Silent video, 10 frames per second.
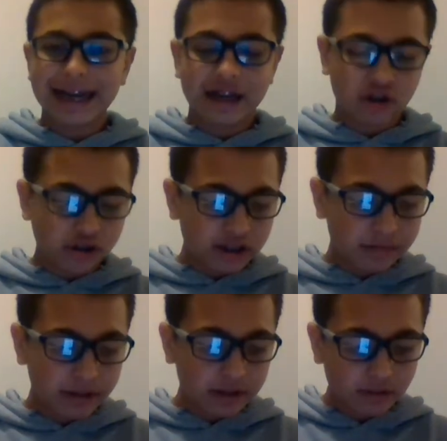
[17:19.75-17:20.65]
interesting to
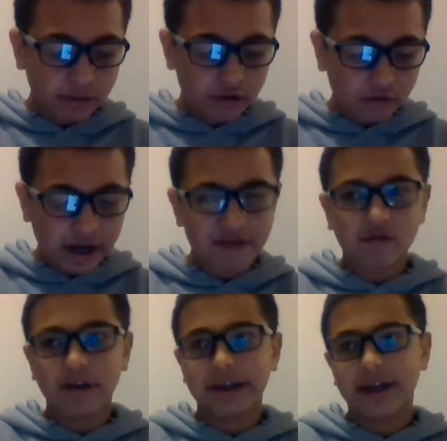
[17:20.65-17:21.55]
me, and so when you craft
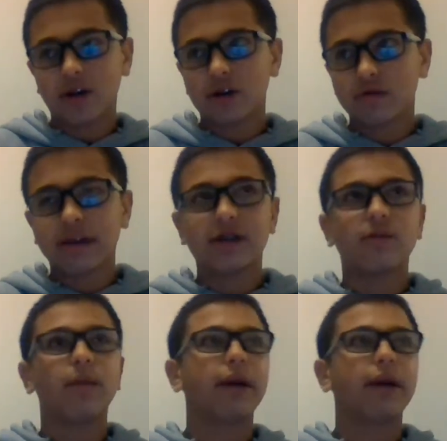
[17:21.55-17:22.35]
great characters, great story,